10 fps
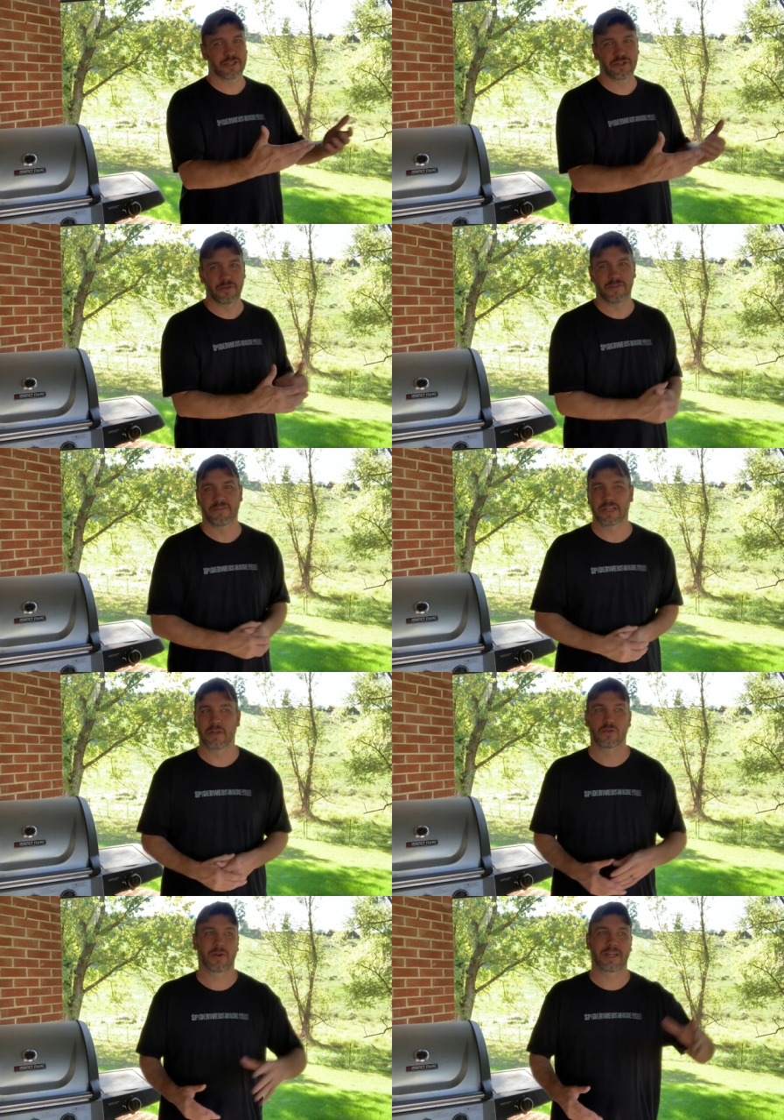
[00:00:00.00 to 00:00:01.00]
shooting
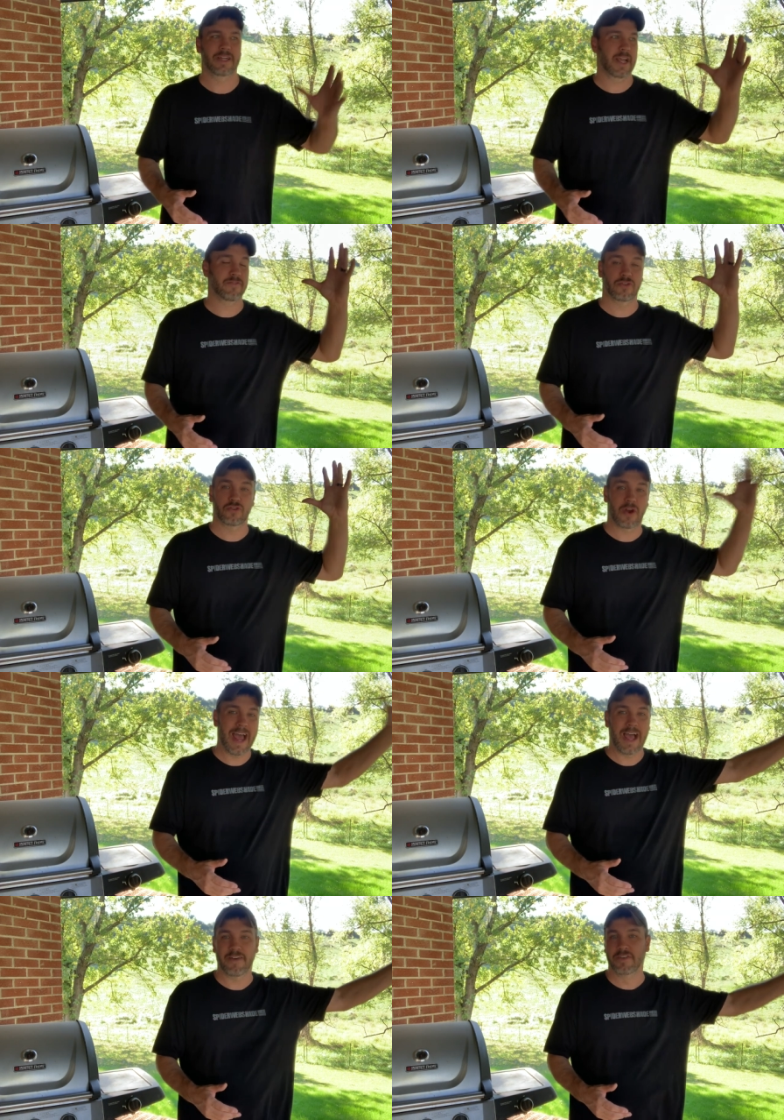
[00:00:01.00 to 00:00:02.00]
videos where I didn't have to
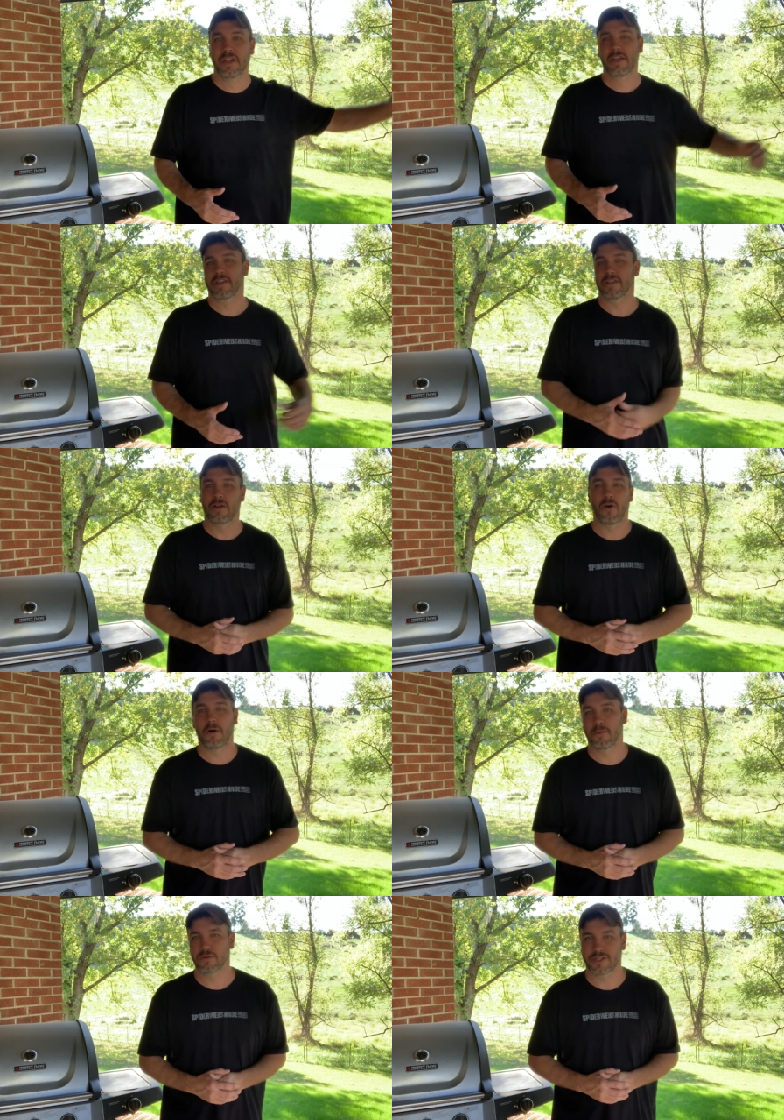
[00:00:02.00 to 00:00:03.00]
drive, you know,
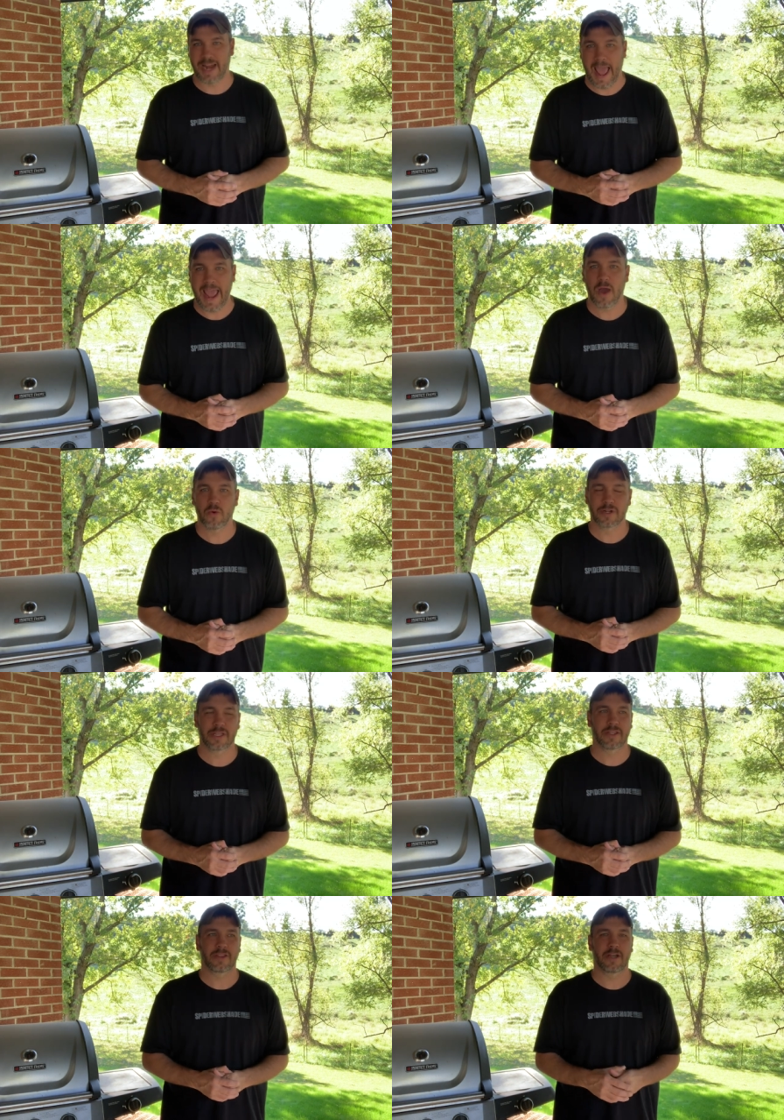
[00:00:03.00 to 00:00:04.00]
almost an hour to
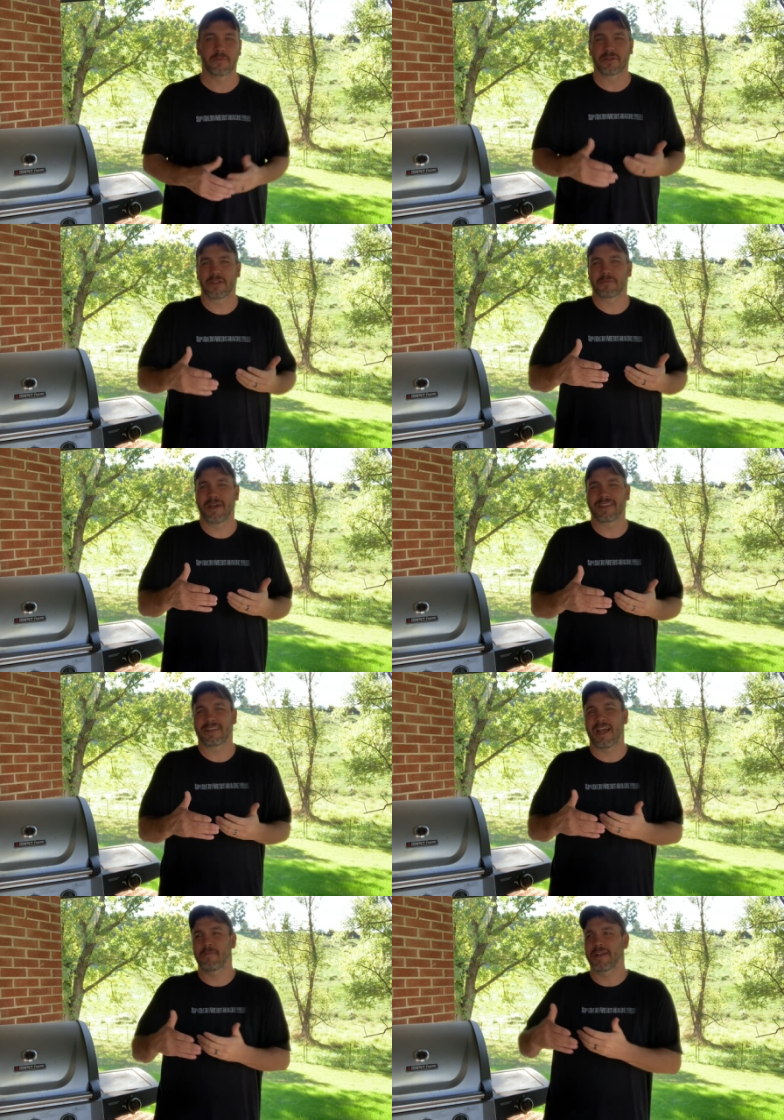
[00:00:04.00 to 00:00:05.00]
get there, because by the
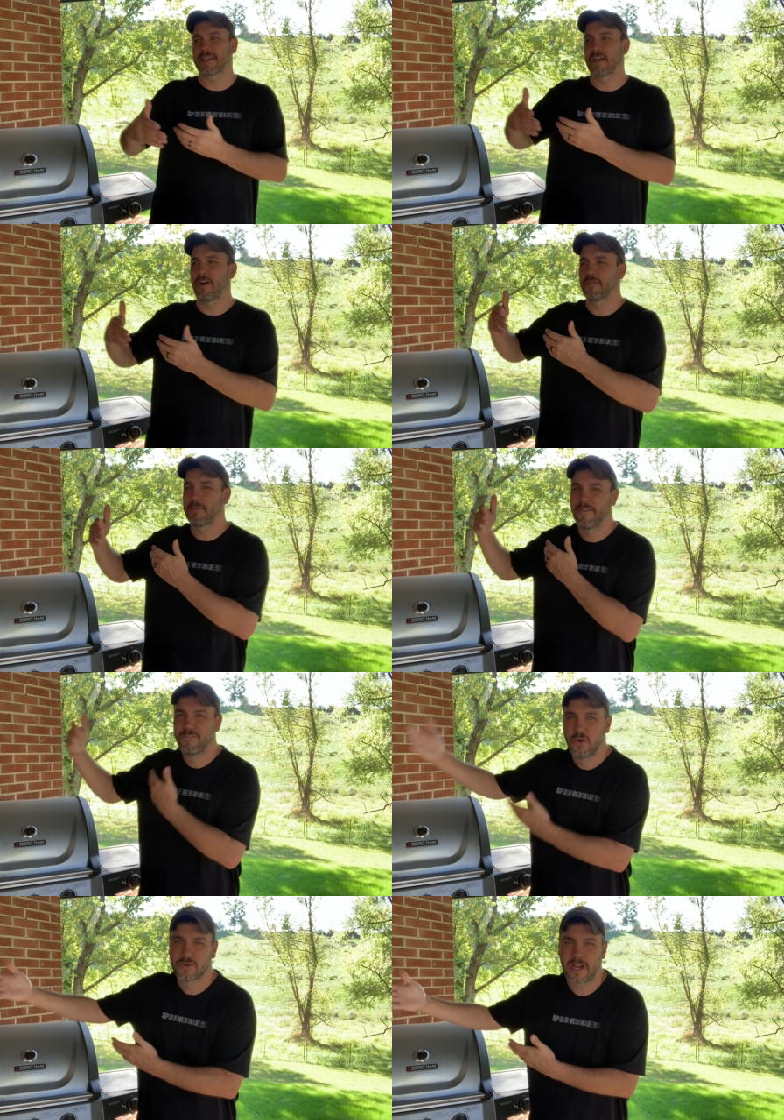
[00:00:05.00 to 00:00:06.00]
time I get off at my
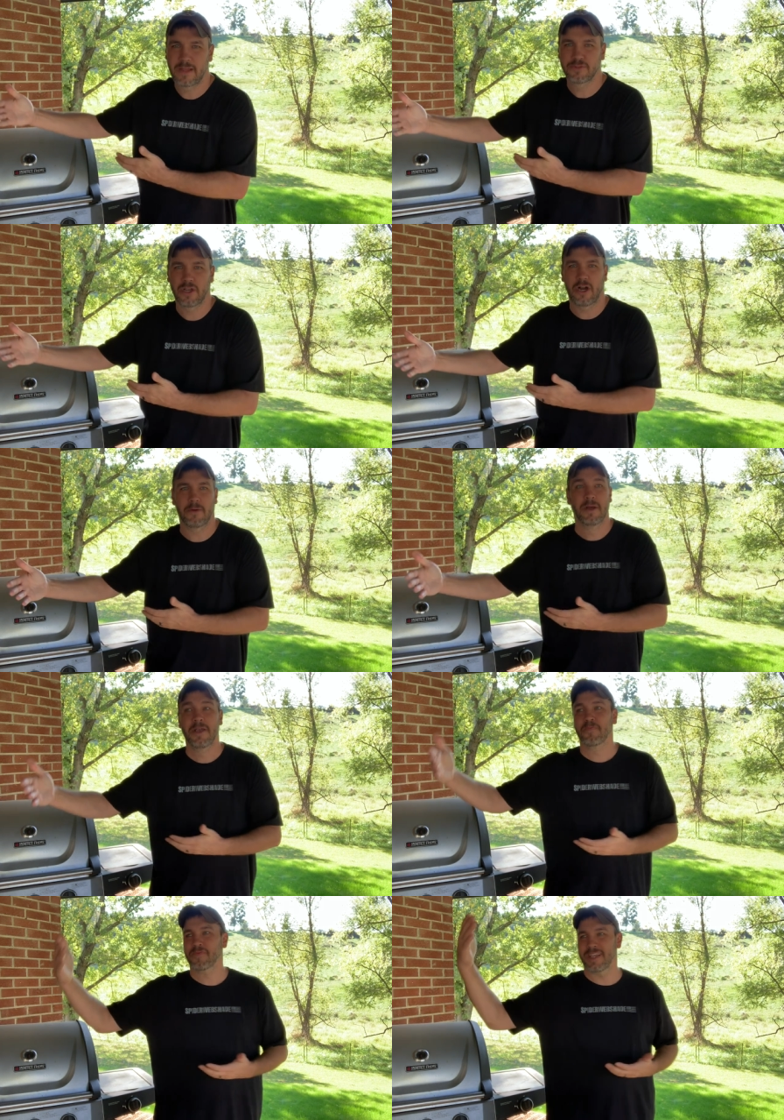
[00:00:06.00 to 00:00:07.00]
full-time job,
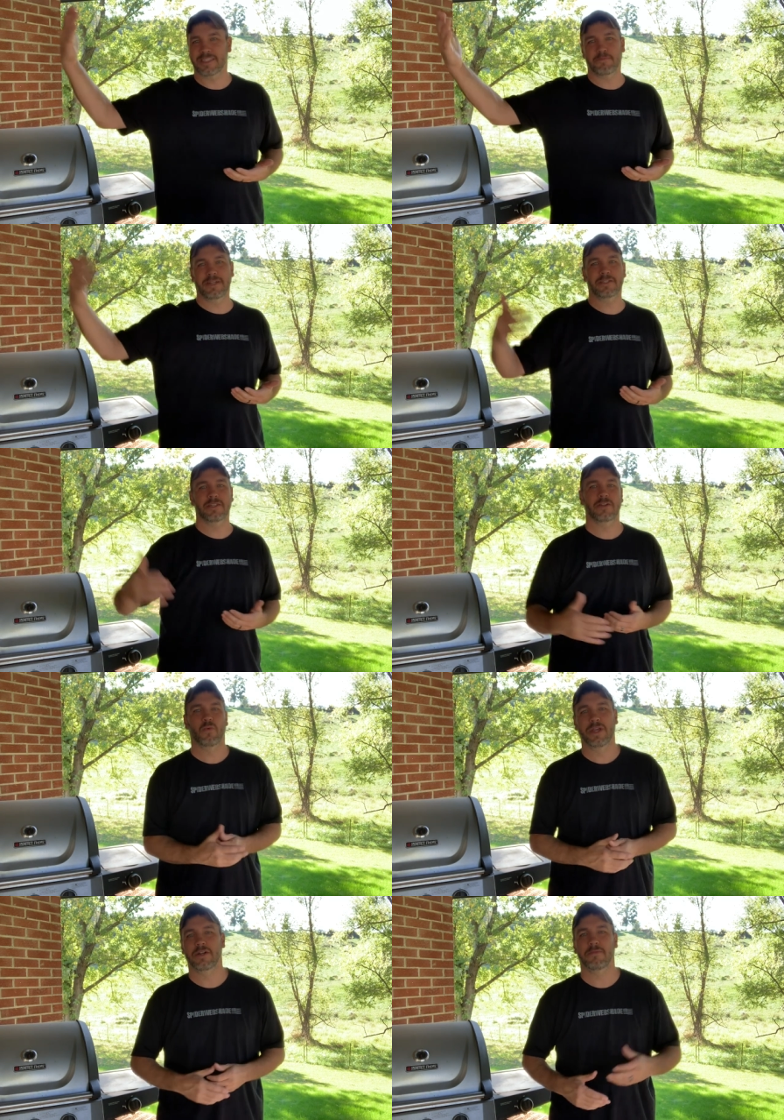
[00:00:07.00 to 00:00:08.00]
especially in the
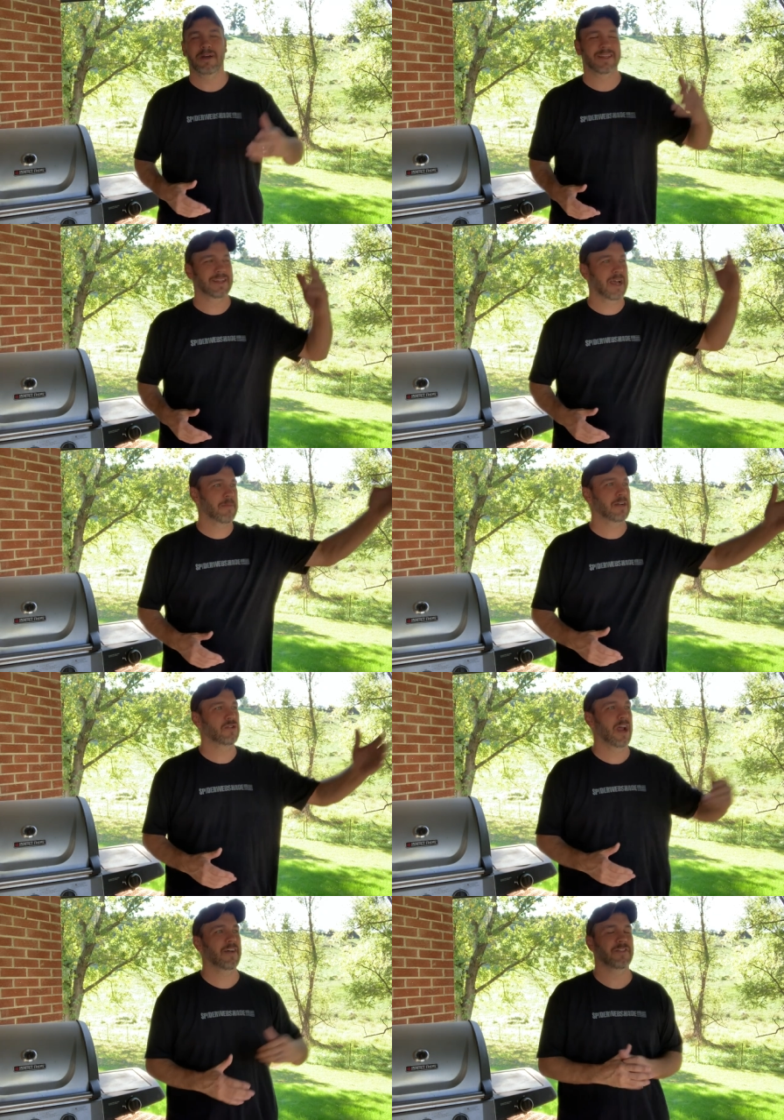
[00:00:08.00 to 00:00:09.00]
winter, by the time I
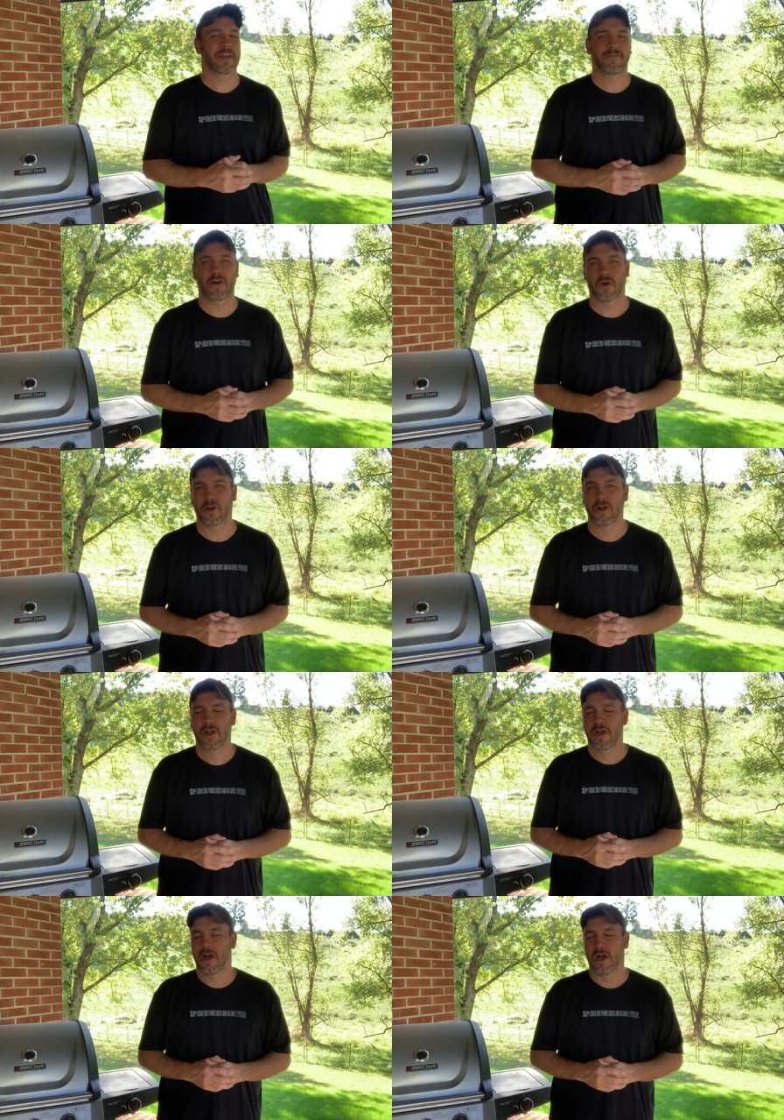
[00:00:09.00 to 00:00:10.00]
drive that far,
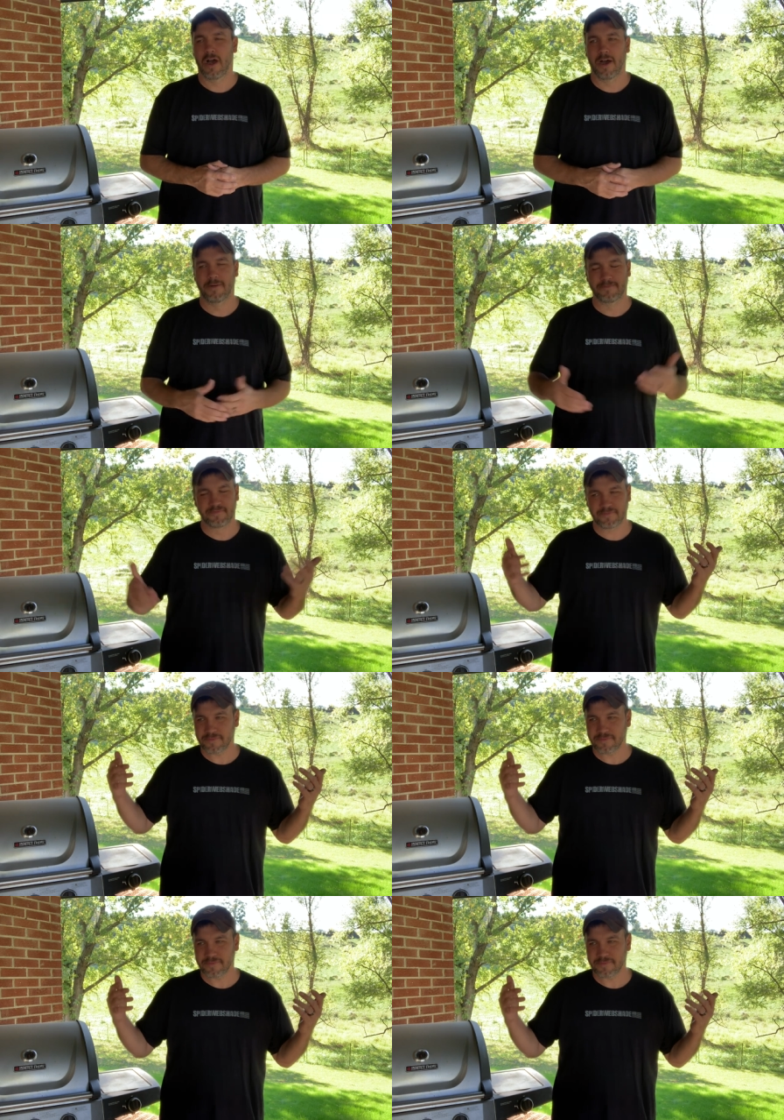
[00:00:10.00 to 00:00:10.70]
um,